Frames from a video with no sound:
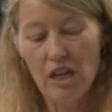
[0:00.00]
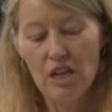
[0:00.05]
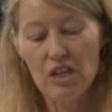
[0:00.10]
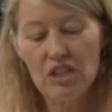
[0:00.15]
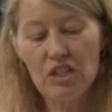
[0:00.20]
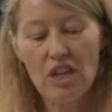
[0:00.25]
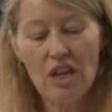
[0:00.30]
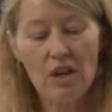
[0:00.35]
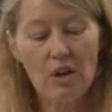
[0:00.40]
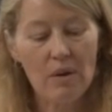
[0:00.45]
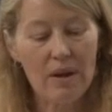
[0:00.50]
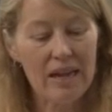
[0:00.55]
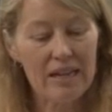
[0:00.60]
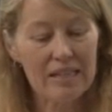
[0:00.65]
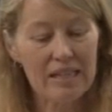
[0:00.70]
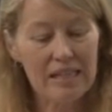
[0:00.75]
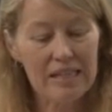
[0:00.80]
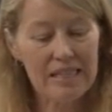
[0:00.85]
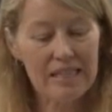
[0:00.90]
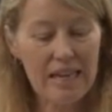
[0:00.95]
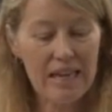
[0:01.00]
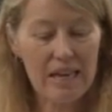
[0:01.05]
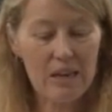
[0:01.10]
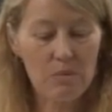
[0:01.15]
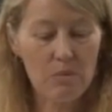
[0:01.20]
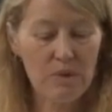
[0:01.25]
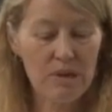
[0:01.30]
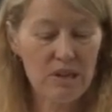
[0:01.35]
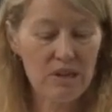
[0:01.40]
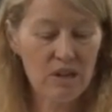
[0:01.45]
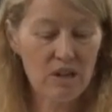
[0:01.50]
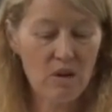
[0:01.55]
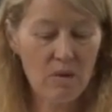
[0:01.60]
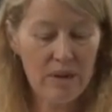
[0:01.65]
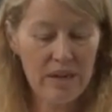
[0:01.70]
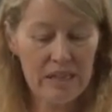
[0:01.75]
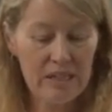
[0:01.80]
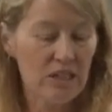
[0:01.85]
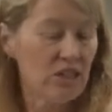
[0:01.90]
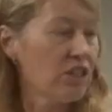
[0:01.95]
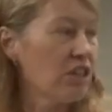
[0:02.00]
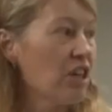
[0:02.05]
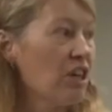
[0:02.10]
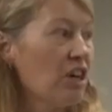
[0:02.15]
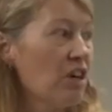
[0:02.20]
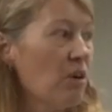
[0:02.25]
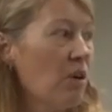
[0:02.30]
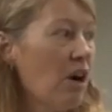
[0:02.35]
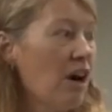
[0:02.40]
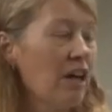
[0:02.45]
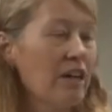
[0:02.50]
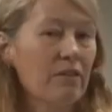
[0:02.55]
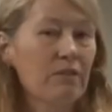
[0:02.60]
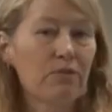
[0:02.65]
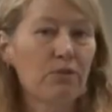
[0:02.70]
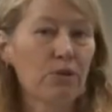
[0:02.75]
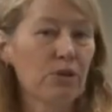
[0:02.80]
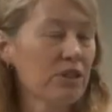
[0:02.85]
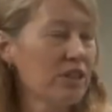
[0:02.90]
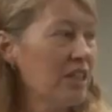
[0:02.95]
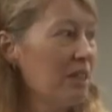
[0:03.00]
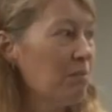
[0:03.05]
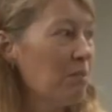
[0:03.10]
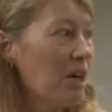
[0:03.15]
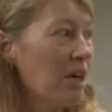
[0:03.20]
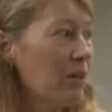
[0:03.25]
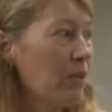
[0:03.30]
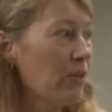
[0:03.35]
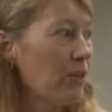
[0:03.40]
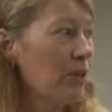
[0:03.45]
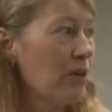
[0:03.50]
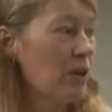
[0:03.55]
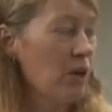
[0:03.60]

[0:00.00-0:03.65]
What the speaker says: So, as I said, we are going to go on a 14-month